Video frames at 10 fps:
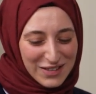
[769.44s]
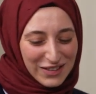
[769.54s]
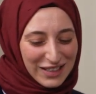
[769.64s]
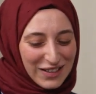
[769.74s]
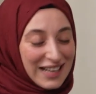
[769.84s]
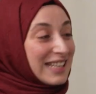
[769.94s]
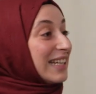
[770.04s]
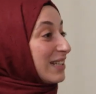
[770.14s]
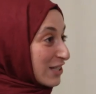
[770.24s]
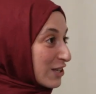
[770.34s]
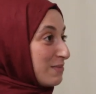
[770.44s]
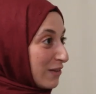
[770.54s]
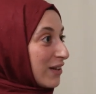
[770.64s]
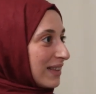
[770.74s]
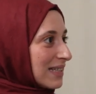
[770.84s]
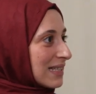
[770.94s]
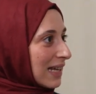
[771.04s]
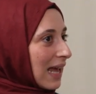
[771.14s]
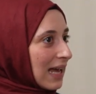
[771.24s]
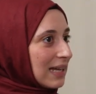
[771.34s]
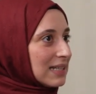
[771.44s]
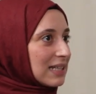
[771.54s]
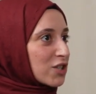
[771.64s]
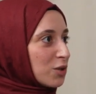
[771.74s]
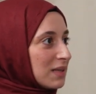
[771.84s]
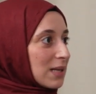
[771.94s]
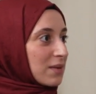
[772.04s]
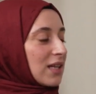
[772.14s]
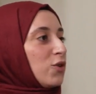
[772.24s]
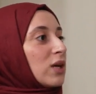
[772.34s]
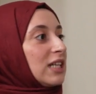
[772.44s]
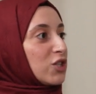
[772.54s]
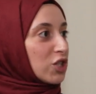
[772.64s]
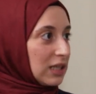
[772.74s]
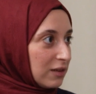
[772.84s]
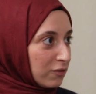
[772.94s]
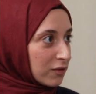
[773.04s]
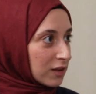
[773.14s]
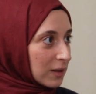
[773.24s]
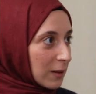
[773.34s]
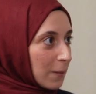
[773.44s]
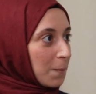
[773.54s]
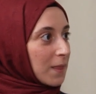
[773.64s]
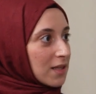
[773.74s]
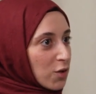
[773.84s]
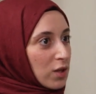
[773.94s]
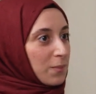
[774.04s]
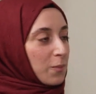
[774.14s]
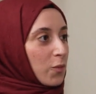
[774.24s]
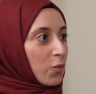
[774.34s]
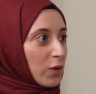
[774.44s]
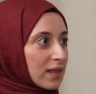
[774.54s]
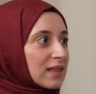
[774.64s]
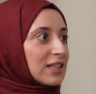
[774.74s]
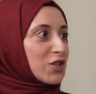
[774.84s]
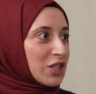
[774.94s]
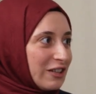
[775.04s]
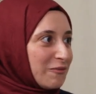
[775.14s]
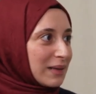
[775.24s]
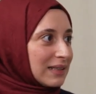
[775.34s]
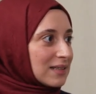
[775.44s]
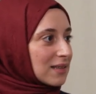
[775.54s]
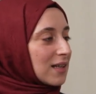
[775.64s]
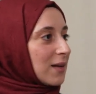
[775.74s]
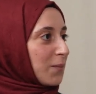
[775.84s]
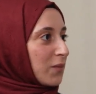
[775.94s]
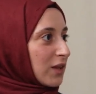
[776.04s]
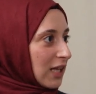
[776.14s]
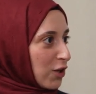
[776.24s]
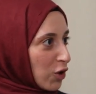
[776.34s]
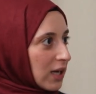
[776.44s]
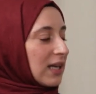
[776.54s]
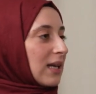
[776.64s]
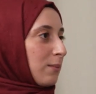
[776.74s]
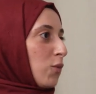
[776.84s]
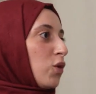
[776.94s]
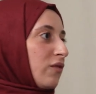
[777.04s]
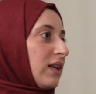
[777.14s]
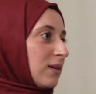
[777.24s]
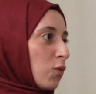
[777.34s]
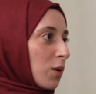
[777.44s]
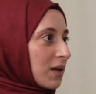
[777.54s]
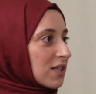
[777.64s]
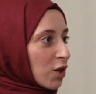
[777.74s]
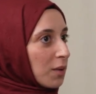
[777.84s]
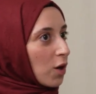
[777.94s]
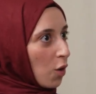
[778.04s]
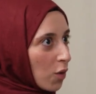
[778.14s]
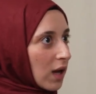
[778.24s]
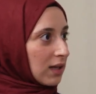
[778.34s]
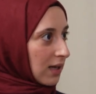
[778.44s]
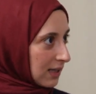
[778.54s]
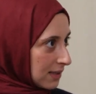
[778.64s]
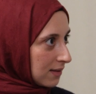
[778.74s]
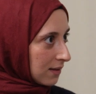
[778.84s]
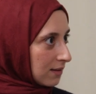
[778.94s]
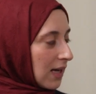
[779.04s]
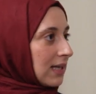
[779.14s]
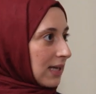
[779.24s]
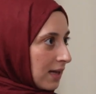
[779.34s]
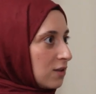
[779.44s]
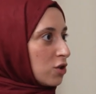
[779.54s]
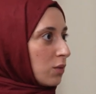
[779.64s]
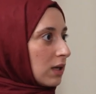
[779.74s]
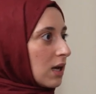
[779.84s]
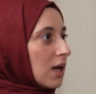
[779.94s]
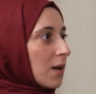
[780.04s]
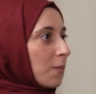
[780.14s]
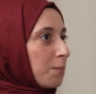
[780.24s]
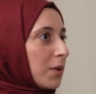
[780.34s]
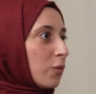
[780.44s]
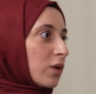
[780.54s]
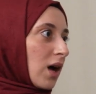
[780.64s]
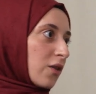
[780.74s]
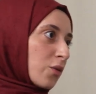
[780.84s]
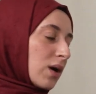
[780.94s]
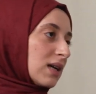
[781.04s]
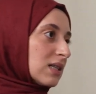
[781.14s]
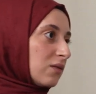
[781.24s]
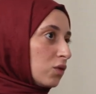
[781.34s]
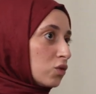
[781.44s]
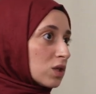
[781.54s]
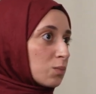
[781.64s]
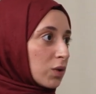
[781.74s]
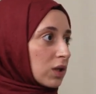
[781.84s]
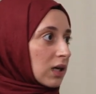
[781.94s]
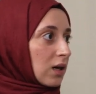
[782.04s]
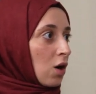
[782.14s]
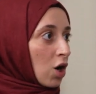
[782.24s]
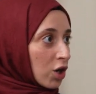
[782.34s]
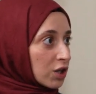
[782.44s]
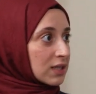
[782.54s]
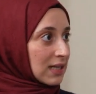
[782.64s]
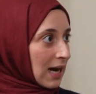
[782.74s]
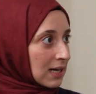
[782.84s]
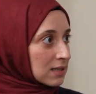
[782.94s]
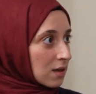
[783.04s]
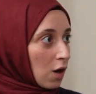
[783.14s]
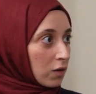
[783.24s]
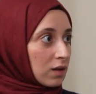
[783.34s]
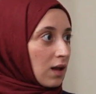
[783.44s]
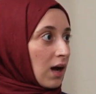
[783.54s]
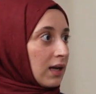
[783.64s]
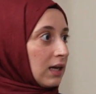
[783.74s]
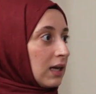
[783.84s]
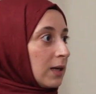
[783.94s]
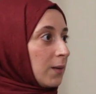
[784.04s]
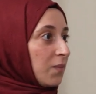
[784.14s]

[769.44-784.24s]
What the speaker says: So like yeah, it should be realistic and it should be something that you can achieve. So that with the achievement, like you're gonna get motivated more because you're like, oh okay, like I did it, I can do it. But otherwise, if you just put like a hard task on the line